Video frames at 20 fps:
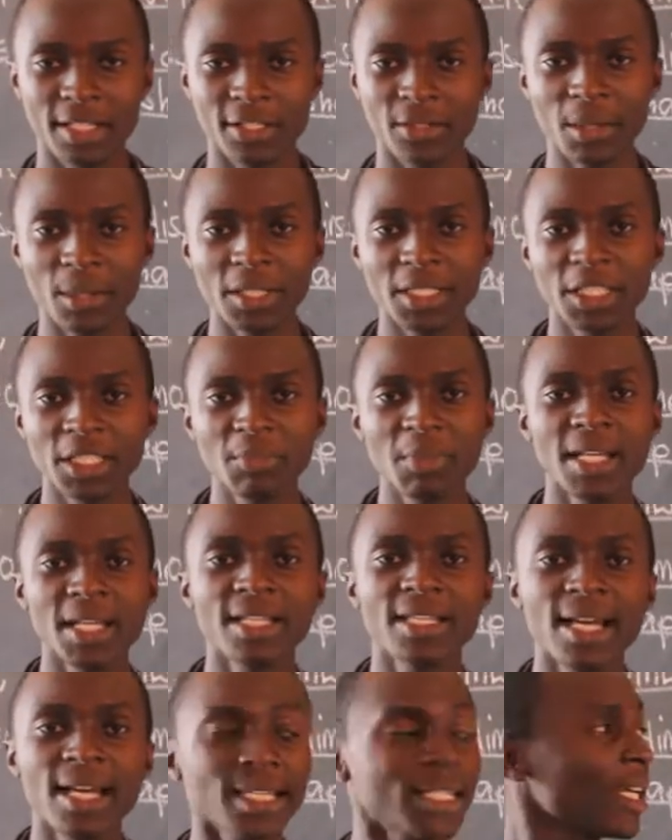So it
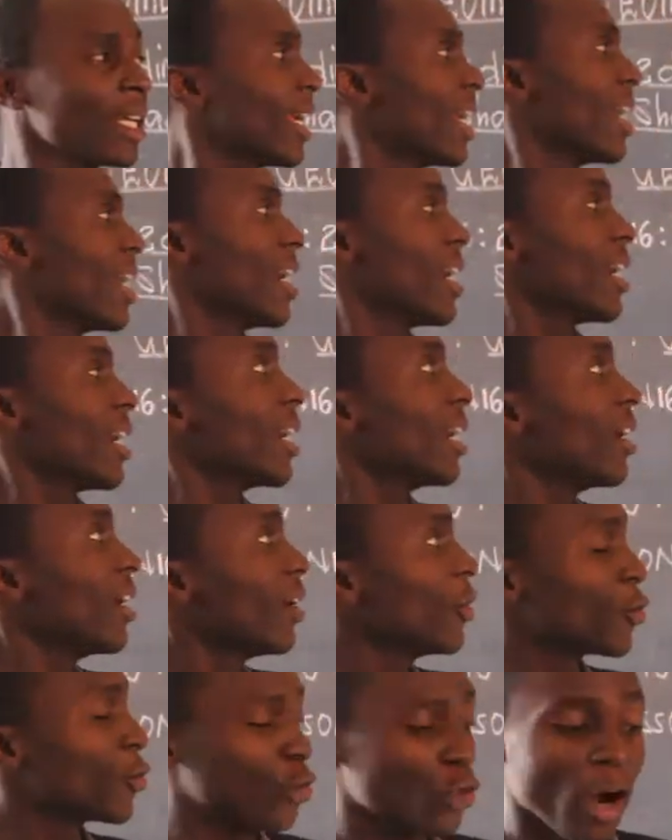means that
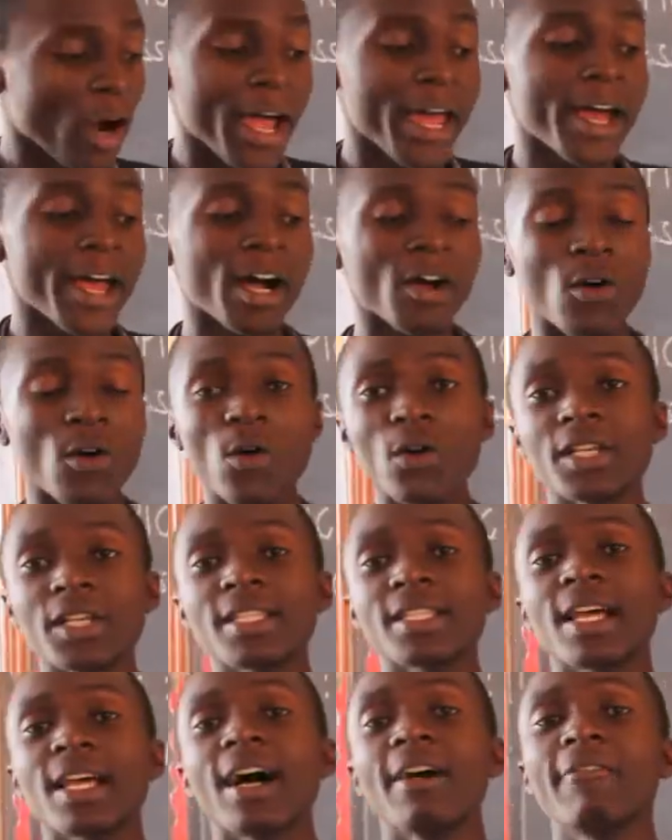a triangle
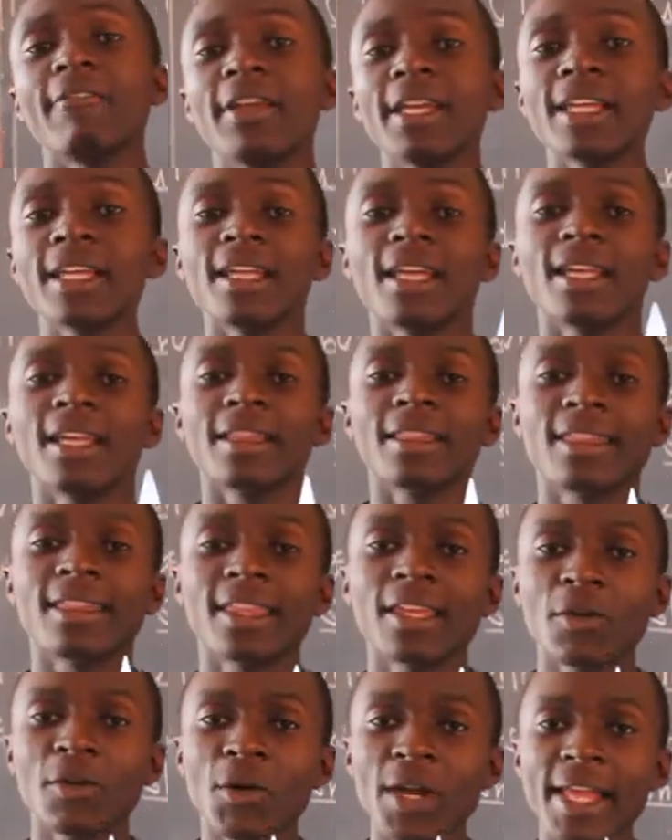is having
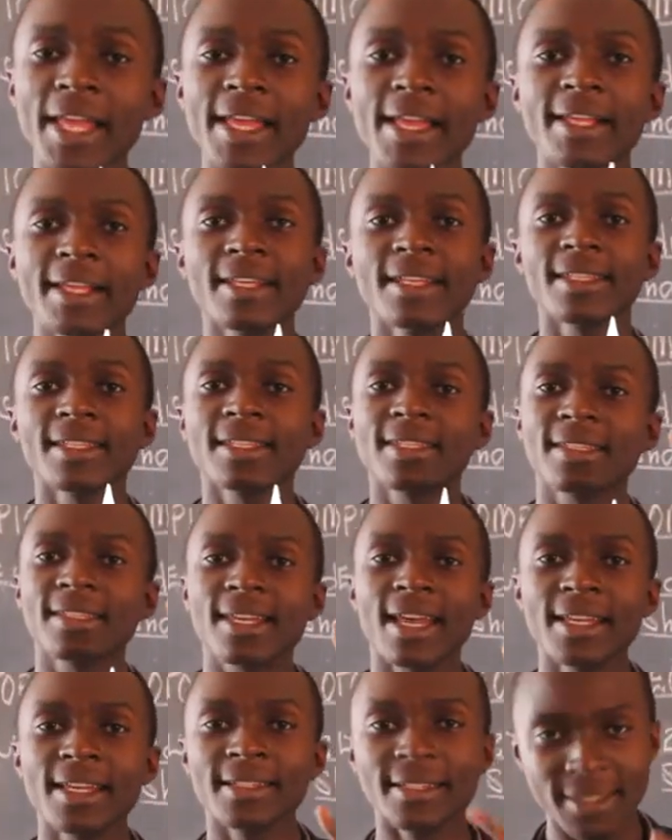3
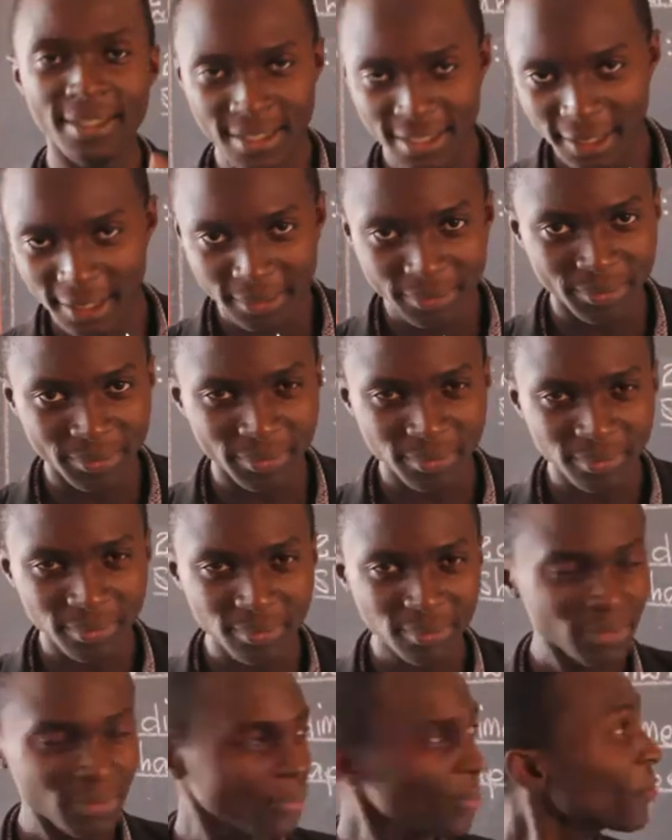sides.
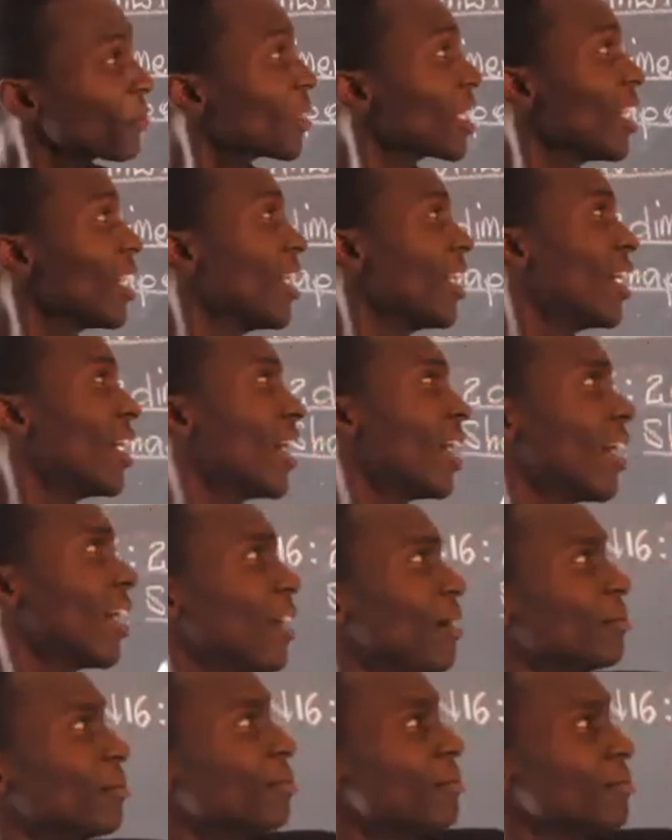
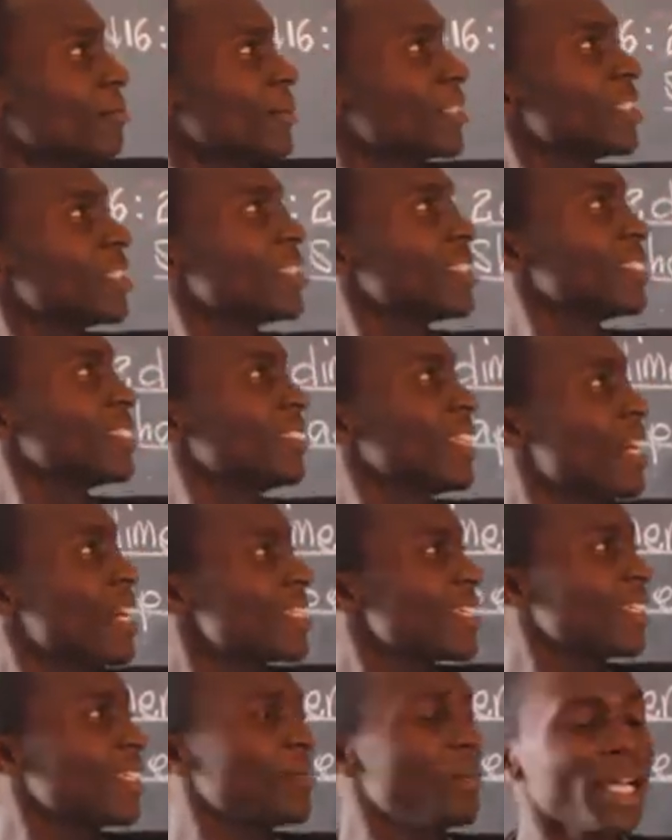It
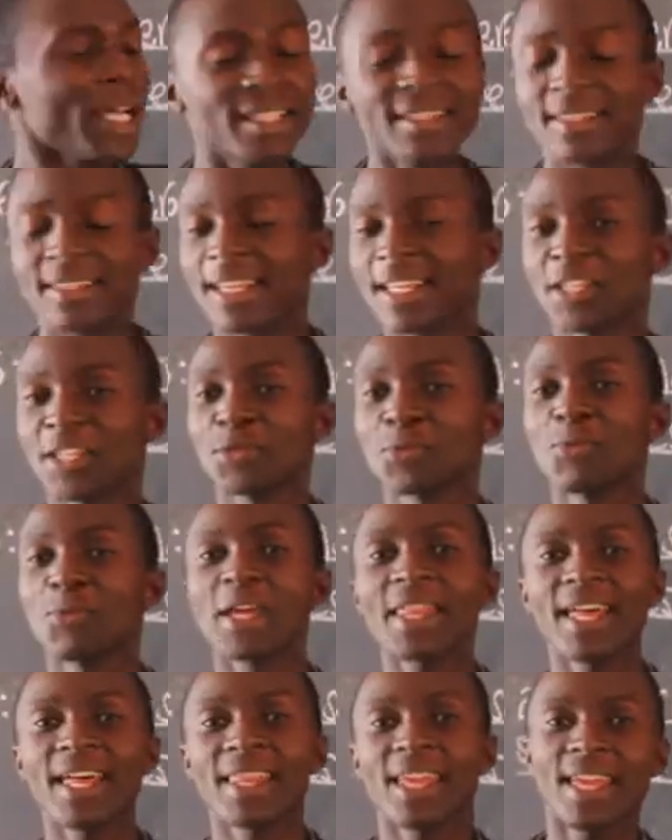doesn't make sense
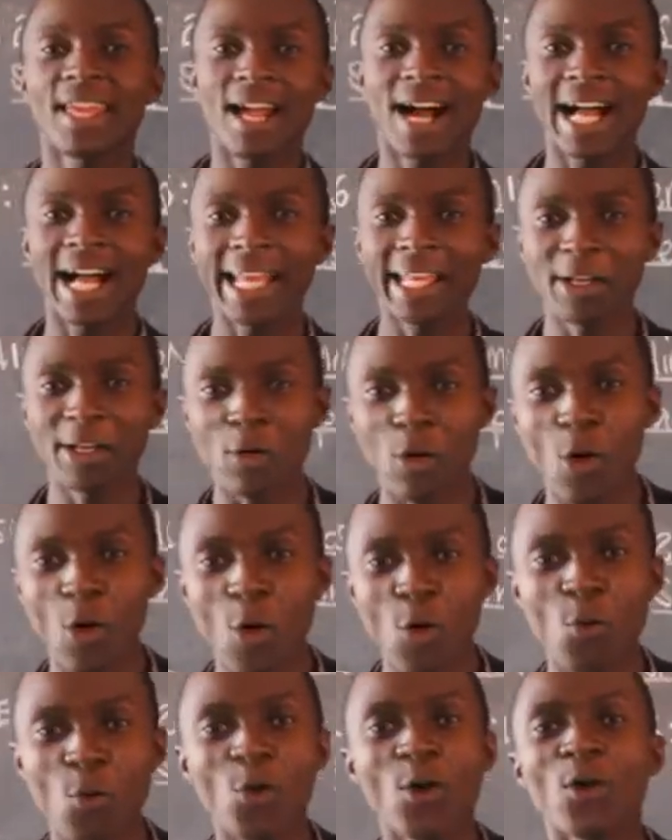whether they are
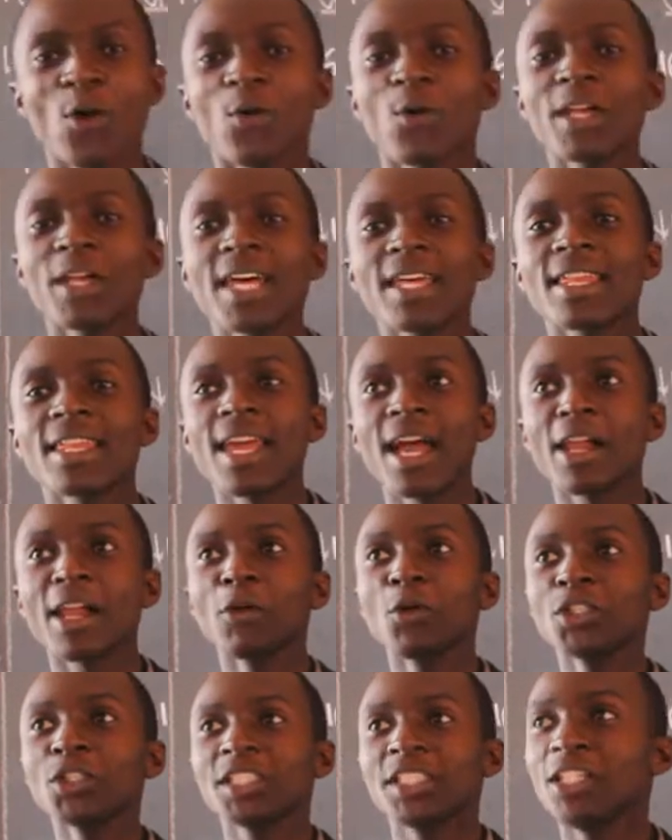equal, whether they are
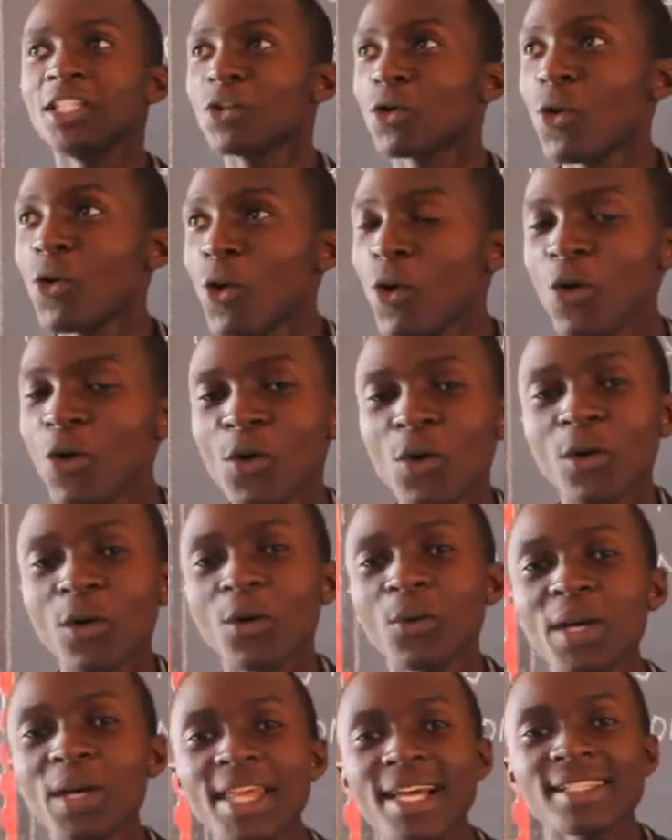not equal,
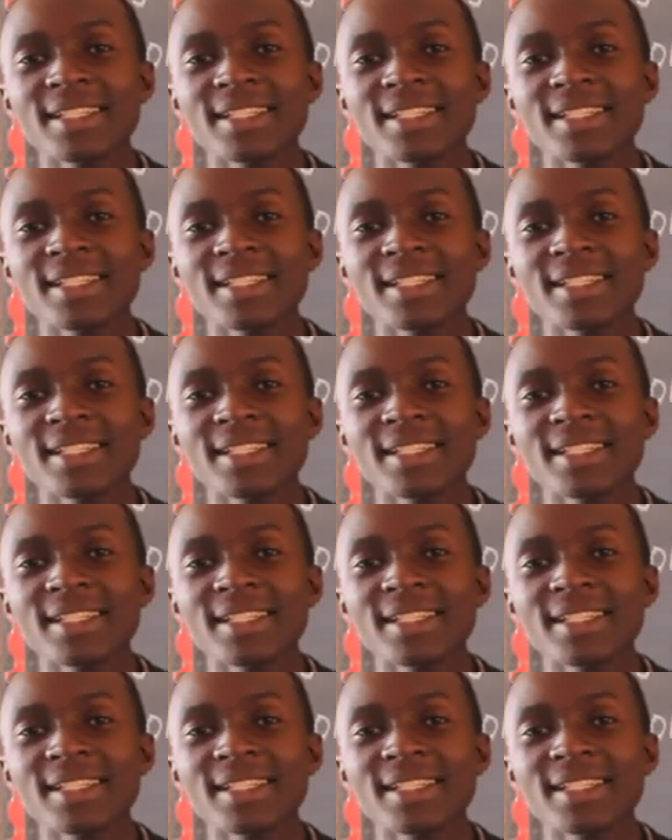whether